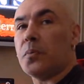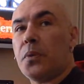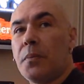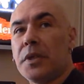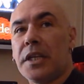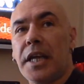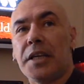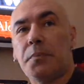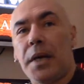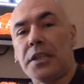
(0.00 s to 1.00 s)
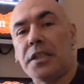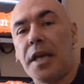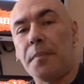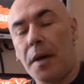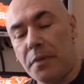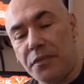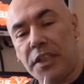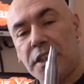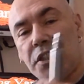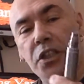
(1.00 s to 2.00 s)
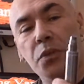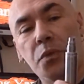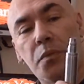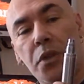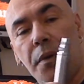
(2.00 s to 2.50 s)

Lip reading: probably the next best step up, if you're going to do